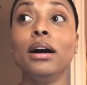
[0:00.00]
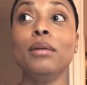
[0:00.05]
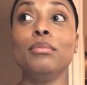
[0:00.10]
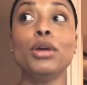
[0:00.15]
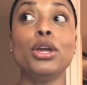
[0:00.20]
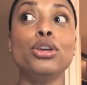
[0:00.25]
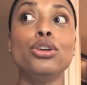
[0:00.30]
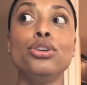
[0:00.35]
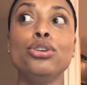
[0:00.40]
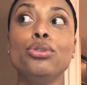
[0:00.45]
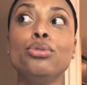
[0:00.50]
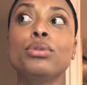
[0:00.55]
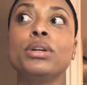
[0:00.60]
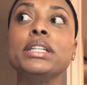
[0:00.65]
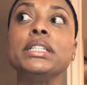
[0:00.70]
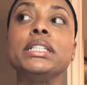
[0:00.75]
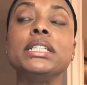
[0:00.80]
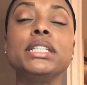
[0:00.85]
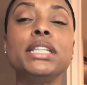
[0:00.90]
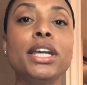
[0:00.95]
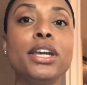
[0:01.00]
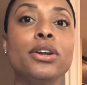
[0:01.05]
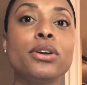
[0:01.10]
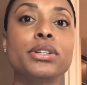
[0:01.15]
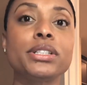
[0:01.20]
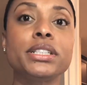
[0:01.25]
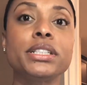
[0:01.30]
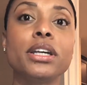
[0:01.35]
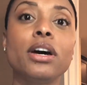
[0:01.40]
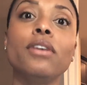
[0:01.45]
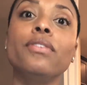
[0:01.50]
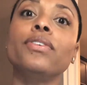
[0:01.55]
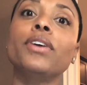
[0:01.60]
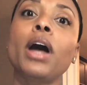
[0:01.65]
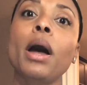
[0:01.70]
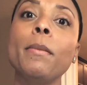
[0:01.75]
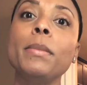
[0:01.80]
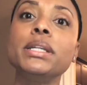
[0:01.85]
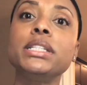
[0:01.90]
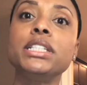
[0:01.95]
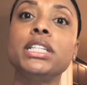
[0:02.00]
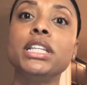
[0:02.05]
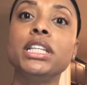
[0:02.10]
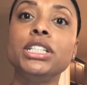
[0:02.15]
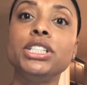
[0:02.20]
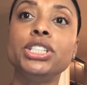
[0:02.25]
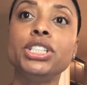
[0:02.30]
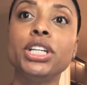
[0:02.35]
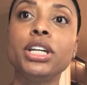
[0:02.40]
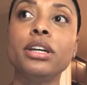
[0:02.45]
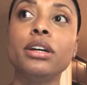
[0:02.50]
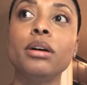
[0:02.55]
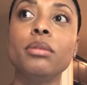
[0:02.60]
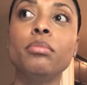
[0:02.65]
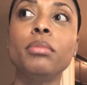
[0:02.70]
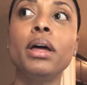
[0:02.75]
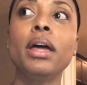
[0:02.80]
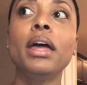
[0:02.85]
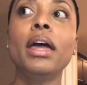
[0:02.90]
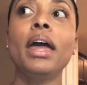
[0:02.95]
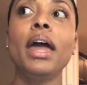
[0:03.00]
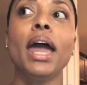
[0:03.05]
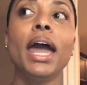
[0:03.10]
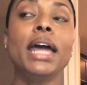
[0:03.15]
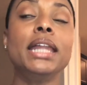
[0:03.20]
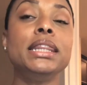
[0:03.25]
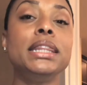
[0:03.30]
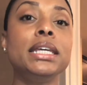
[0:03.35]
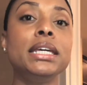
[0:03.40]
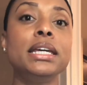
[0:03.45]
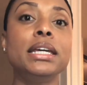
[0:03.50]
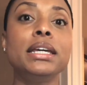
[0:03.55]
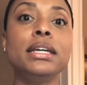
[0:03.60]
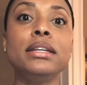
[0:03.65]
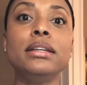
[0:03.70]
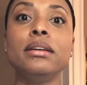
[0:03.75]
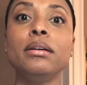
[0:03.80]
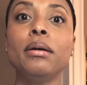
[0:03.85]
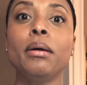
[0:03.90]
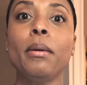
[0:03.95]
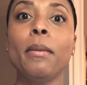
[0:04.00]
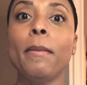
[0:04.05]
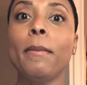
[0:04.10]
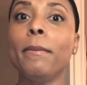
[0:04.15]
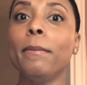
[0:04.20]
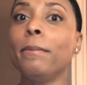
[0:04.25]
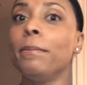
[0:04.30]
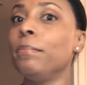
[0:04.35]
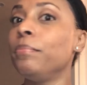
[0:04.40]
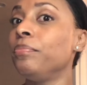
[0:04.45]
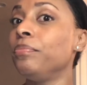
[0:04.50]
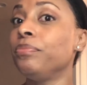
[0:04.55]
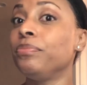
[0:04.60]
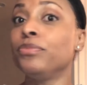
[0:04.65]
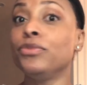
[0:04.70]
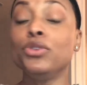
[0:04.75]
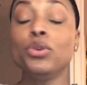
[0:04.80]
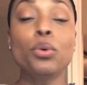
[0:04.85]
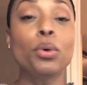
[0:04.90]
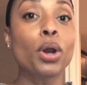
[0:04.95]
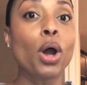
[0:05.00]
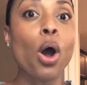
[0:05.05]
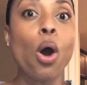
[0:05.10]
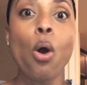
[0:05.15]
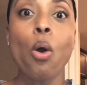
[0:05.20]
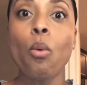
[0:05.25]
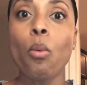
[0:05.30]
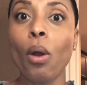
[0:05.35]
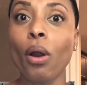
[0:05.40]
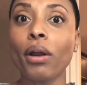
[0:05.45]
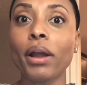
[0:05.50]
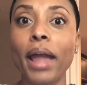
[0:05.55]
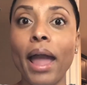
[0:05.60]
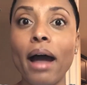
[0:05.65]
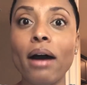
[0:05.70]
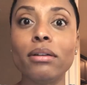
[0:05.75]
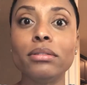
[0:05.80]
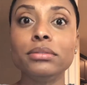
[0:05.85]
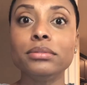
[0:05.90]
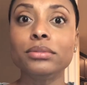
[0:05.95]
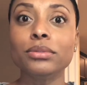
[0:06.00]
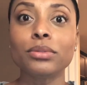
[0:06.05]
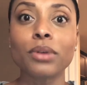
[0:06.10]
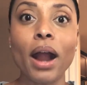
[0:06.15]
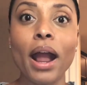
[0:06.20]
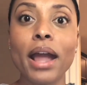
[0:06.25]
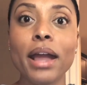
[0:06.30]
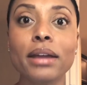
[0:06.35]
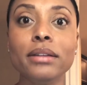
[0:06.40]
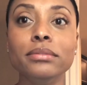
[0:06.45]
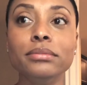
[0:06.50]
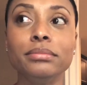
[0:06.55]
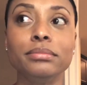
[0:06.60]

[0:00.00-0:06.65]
you could see yourself coming to the gym and then doing a whole workout, right?